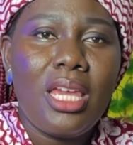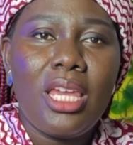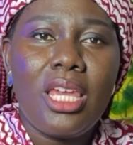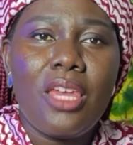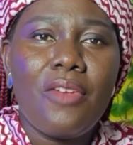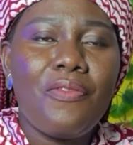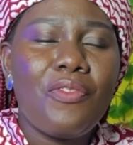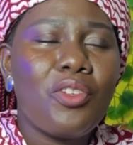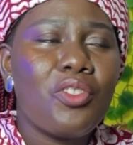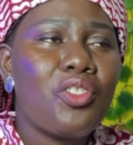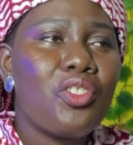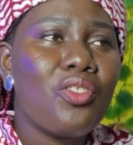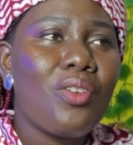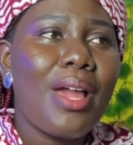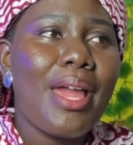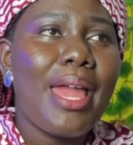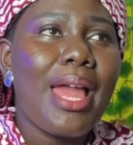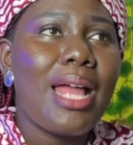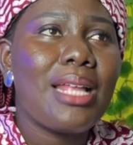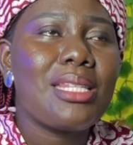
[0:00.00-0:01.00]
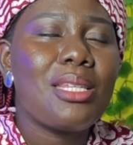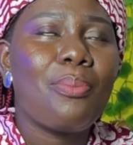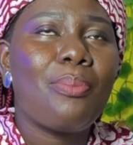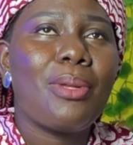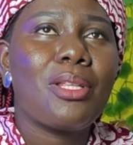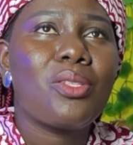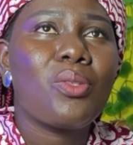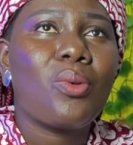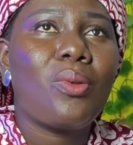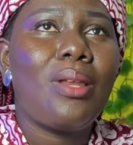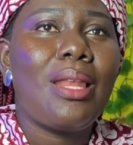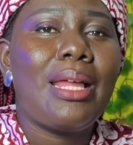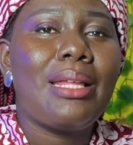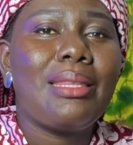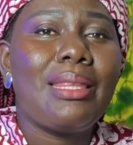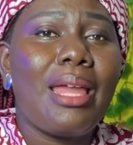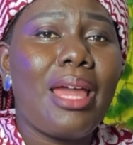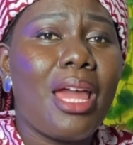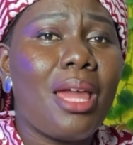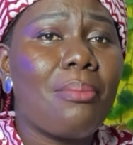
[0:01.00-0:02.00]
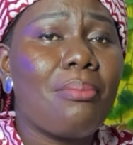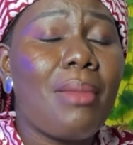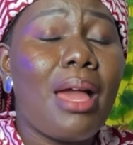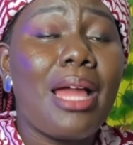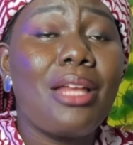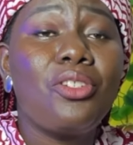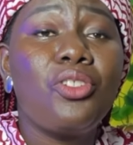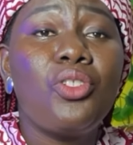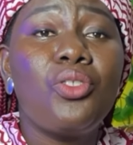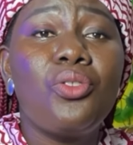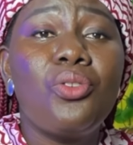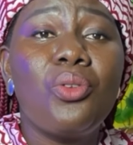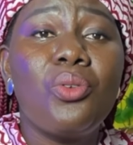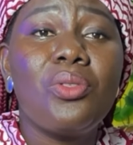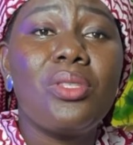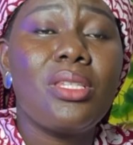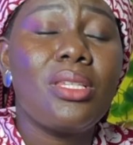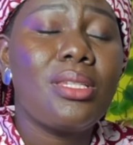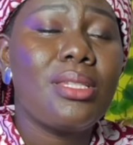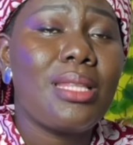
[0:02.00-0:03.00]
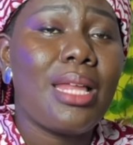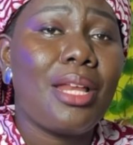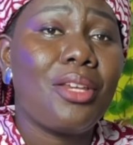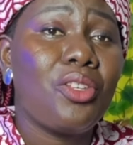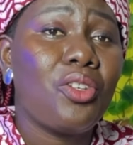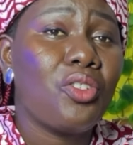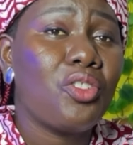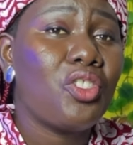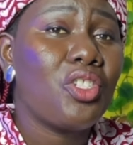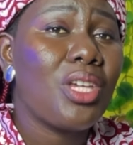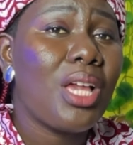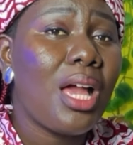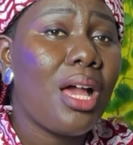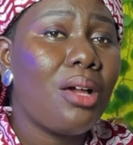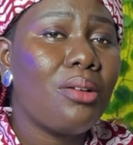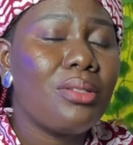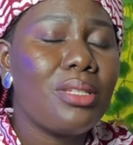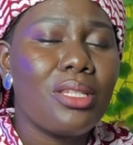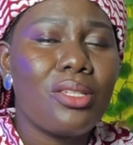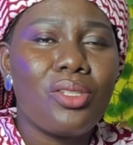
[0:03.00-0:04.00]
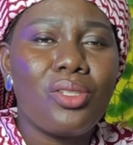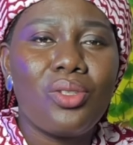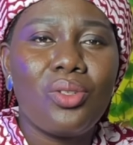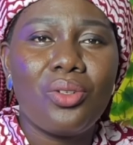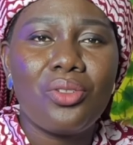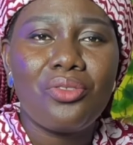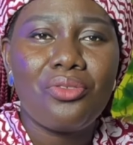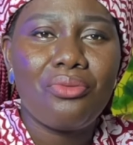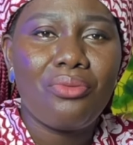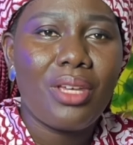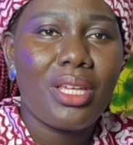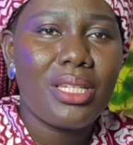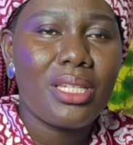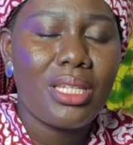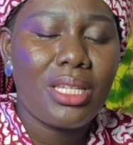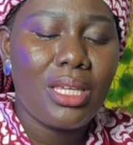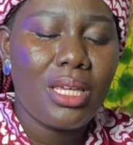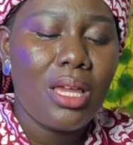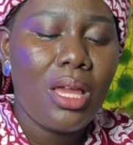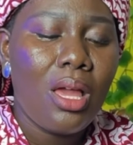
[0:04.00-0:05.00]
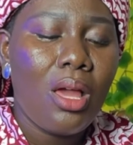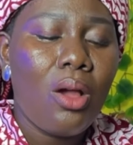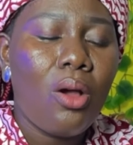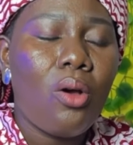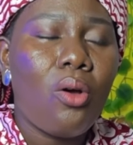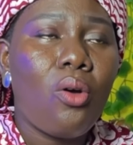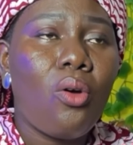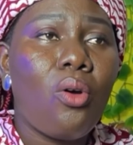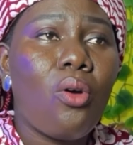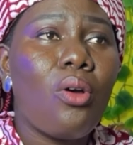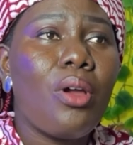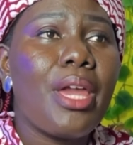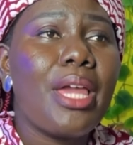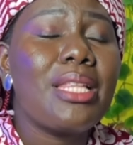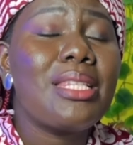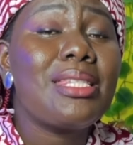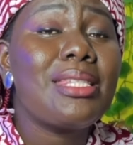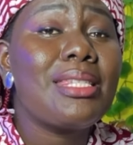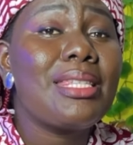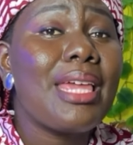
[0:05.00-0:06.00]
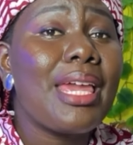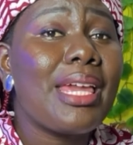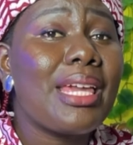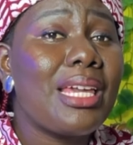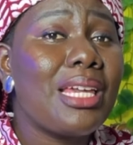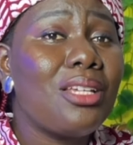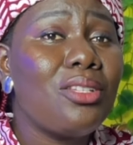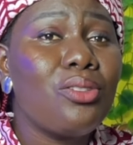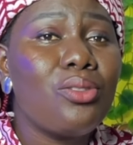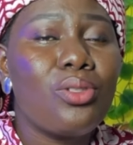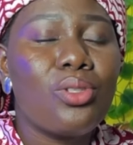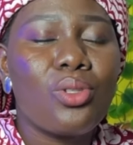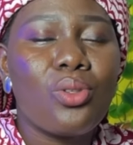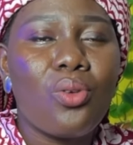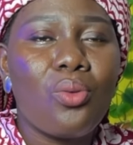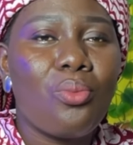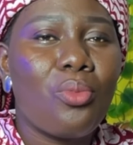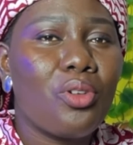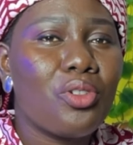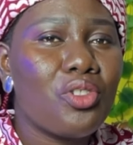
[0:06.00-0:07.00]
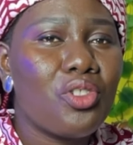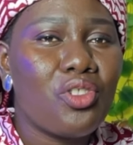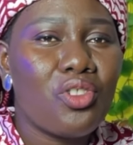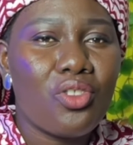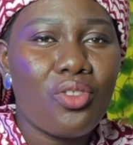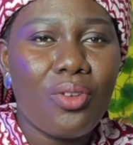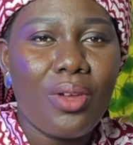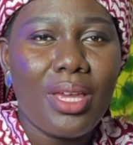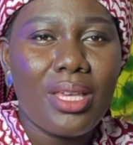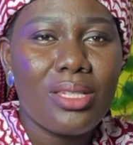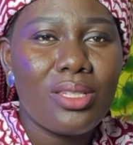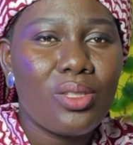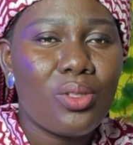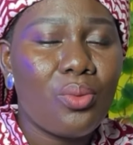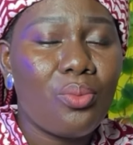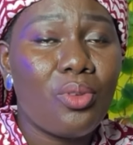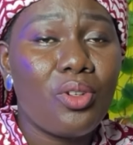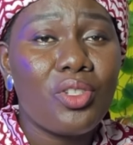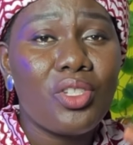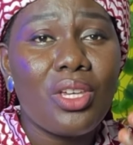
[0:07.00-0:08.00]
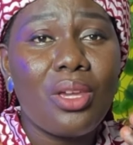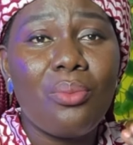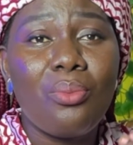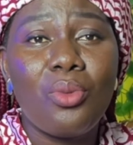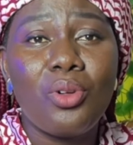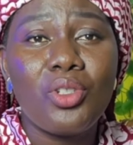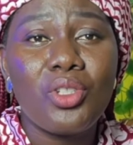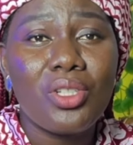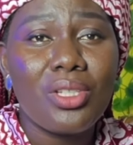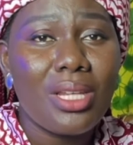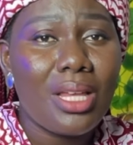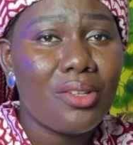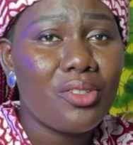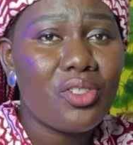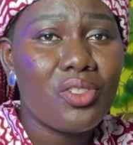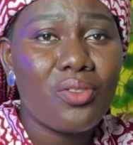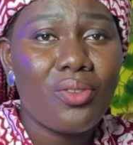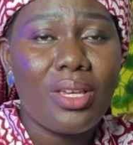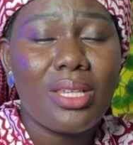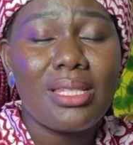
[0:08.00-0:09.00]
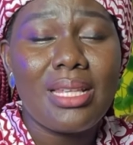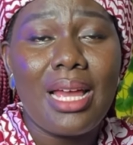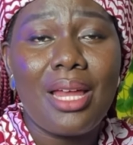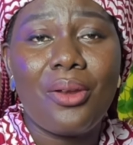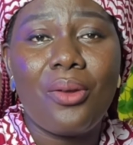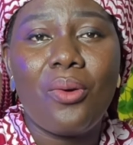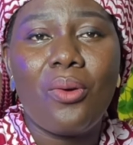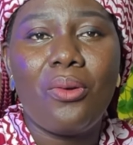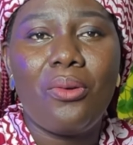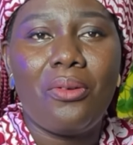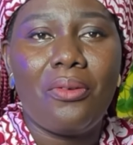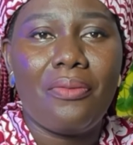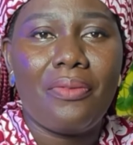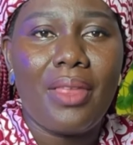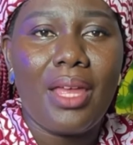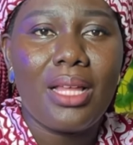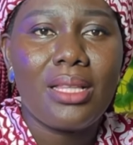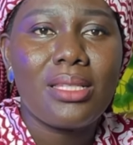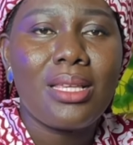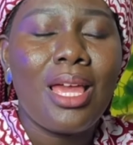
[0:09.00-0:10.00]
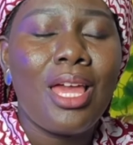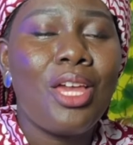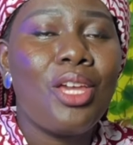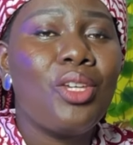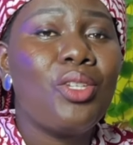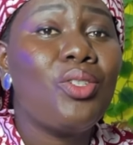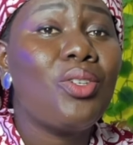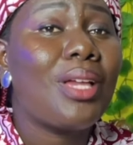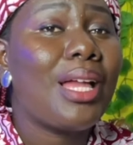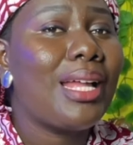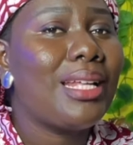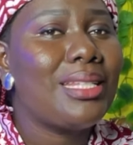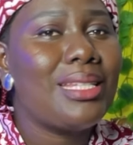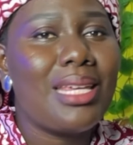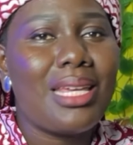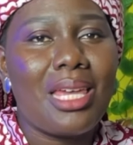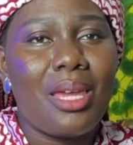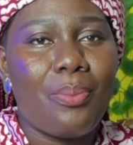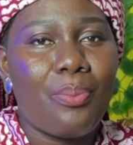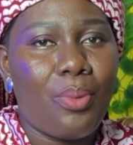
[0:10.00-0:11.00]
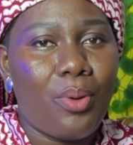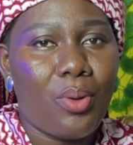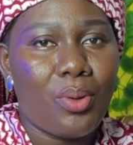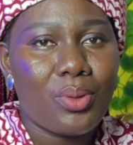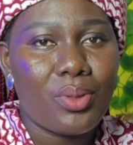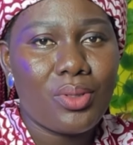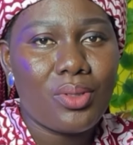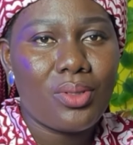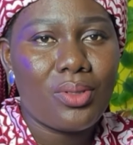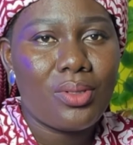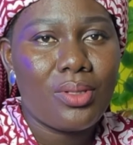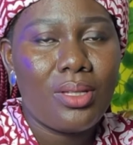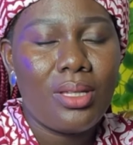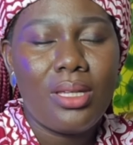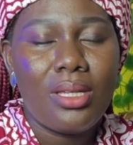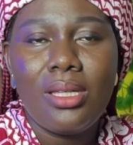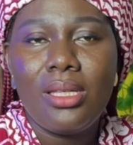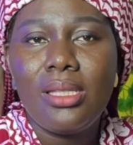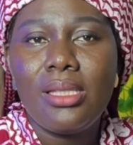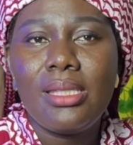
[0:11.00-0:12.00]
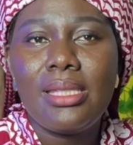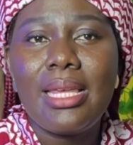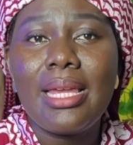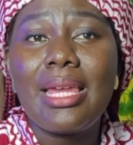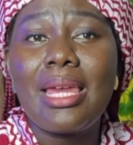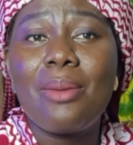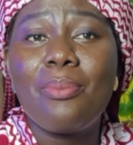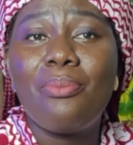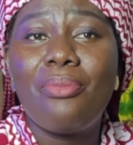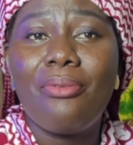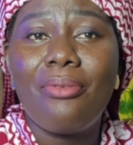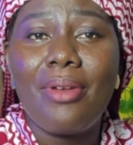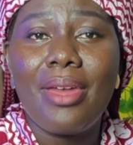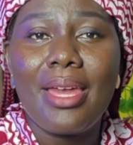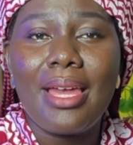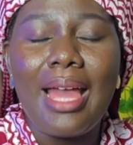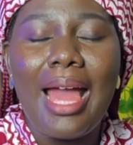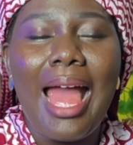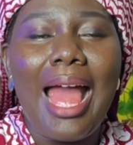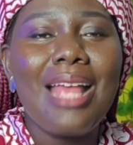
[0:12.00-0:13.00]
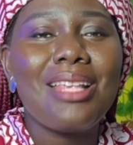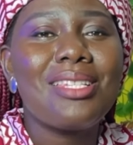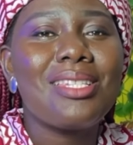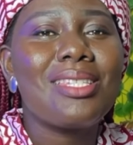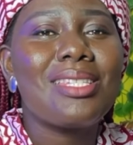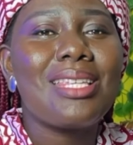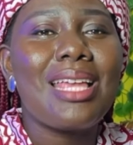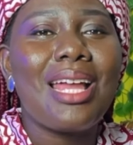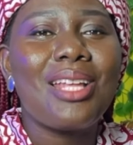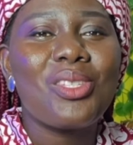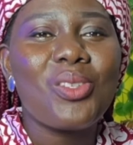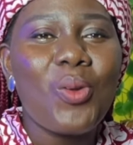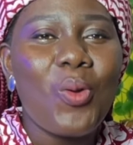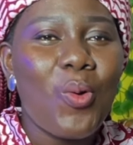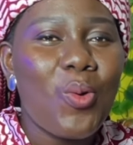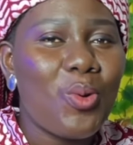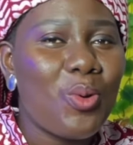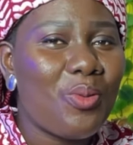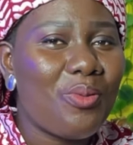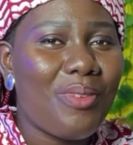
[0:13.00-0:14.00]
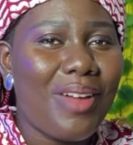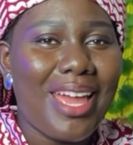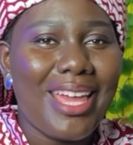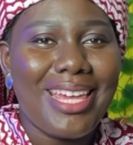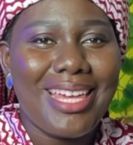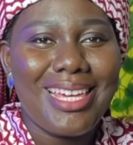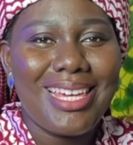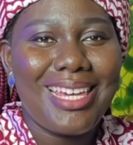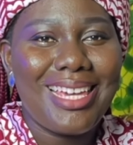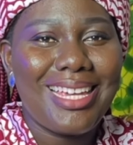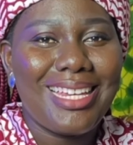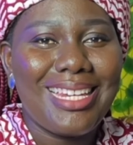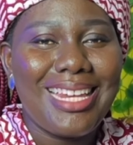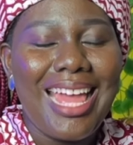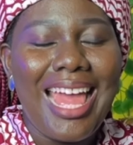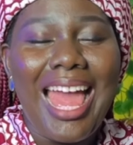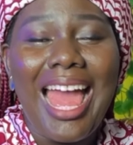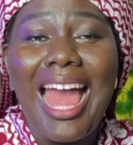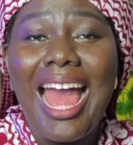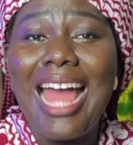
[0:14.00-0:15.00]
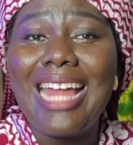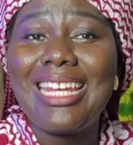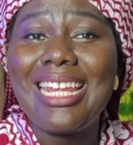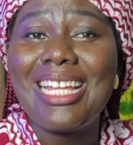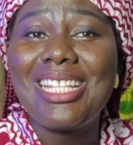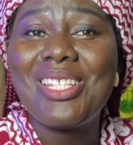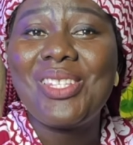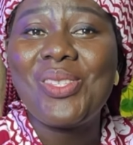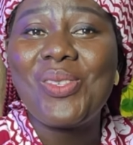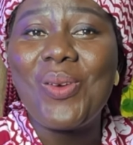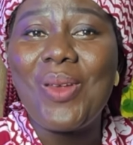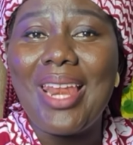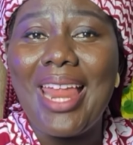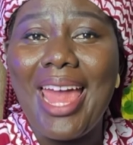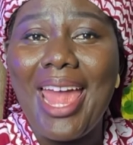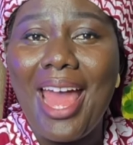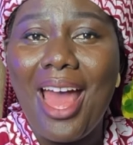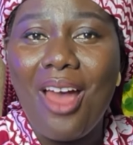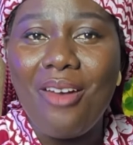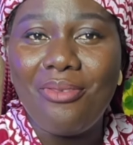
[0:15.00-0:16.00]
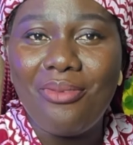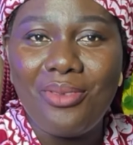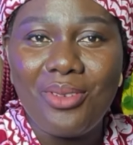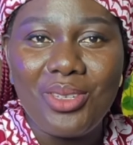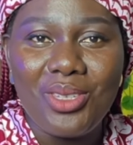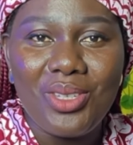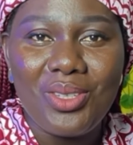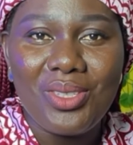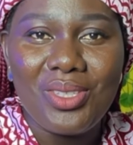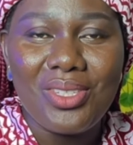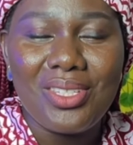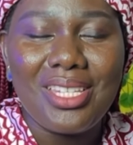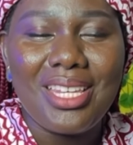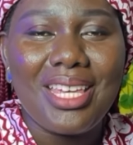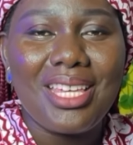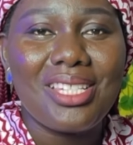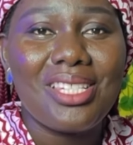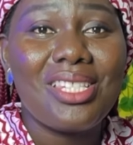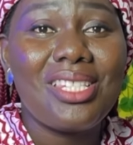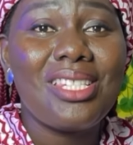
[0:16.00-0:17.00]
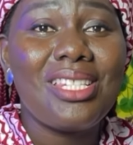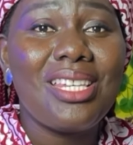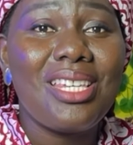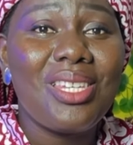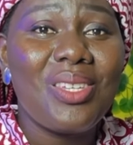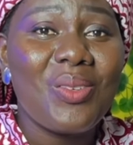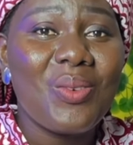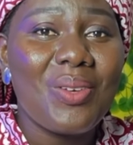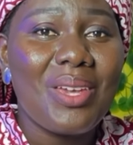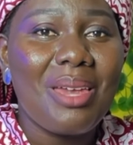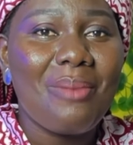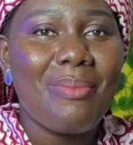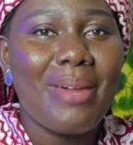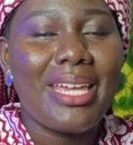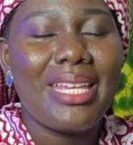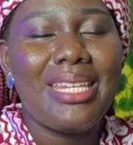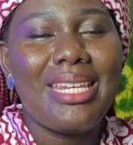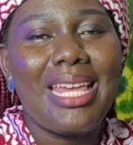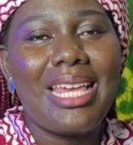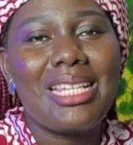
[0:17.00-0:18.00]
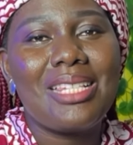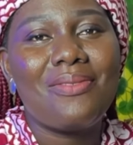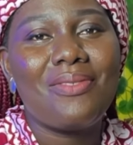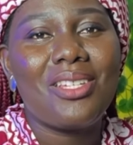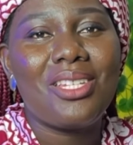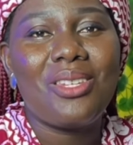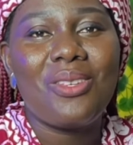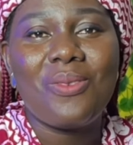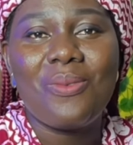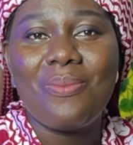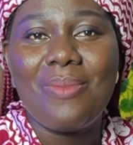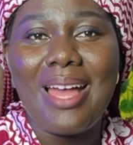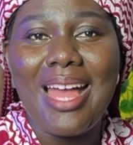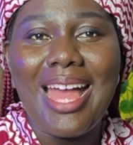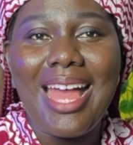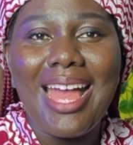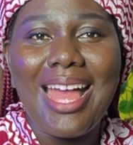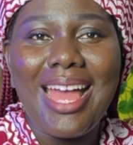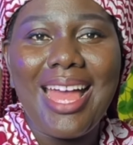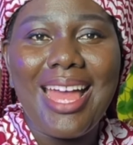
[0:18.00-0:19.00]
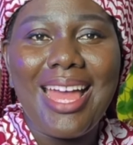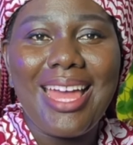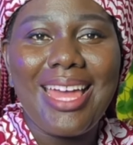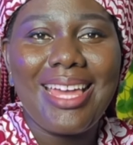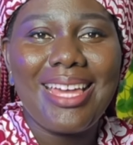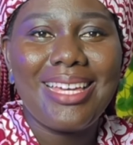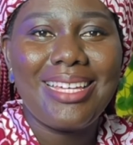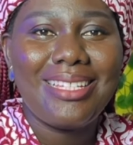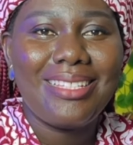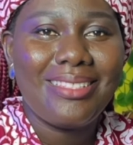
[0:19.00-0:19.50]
If you try at a particular time and you notice that your child is not ready, or it's taking so much stress, so much emotional stress and all of that, you can take a pause, take a break and start all over again. And that is all I have for you today. See you in my next video. Bye.